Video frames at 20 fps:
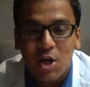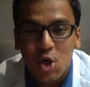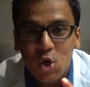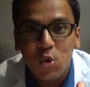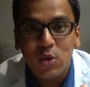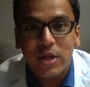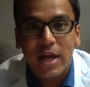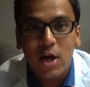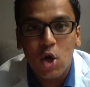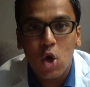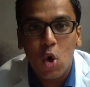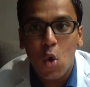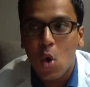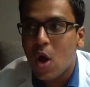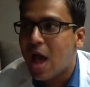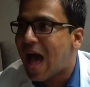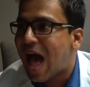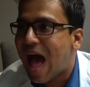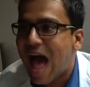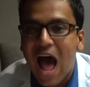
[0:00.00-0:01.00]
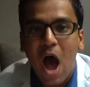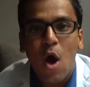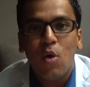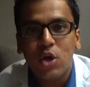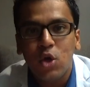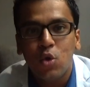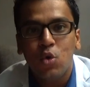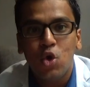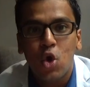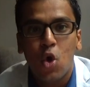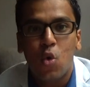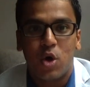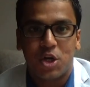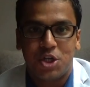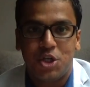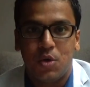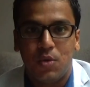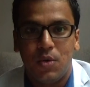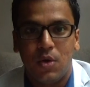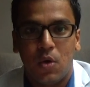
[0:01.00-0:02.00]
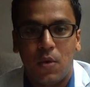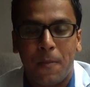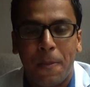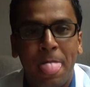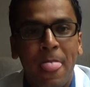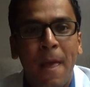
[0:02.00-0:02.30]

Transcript: Do they know how you know what you know?